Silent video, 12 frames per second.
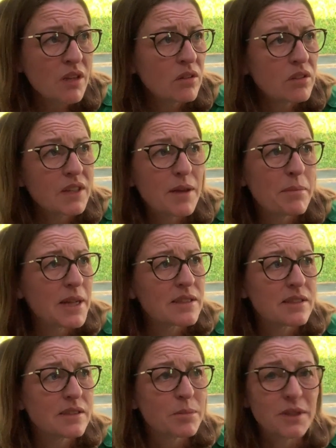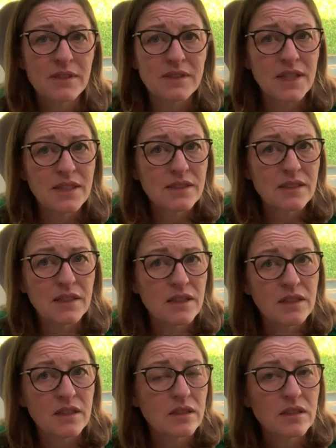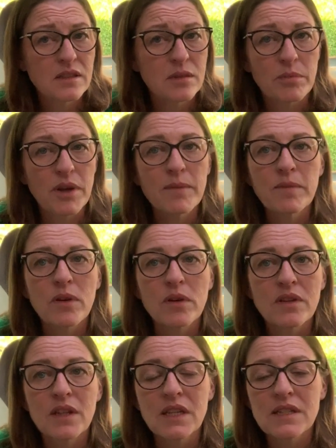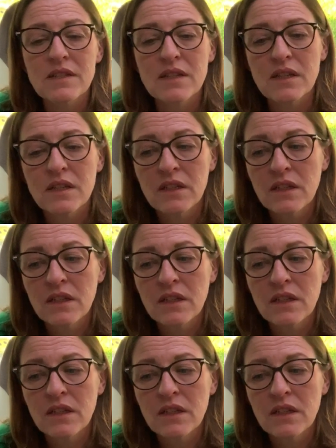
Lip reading: Not that it matters, because it's the brain fog thing, isn't it?